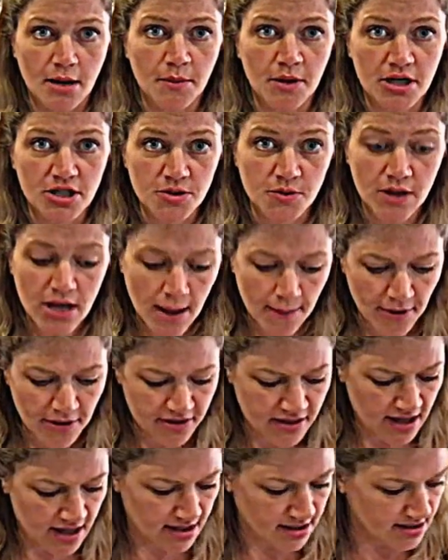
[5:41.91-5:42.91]
I'm gonna do a couple
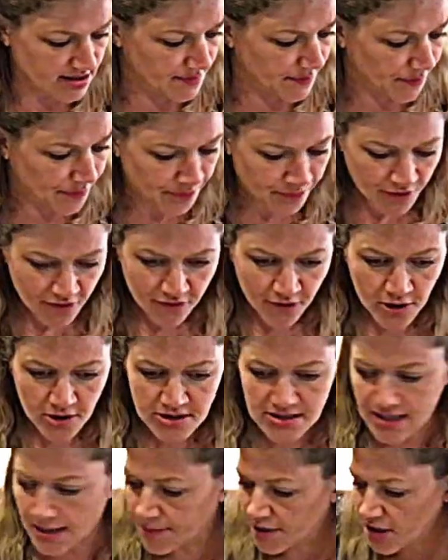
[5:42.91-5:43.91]
things.
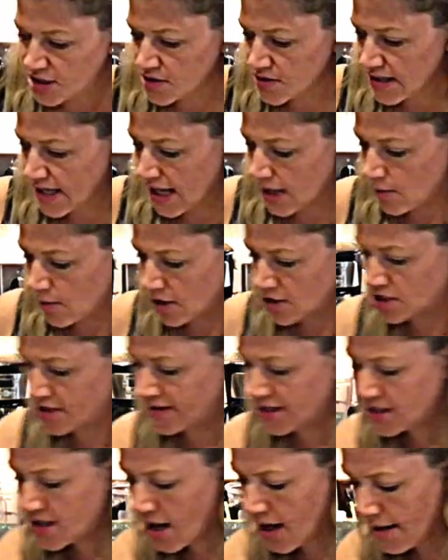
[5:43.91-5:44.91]
First, I'm gonna do the egg wash on
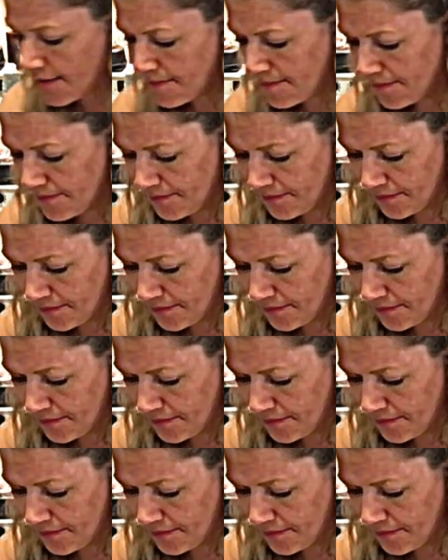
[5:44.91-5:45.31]
the top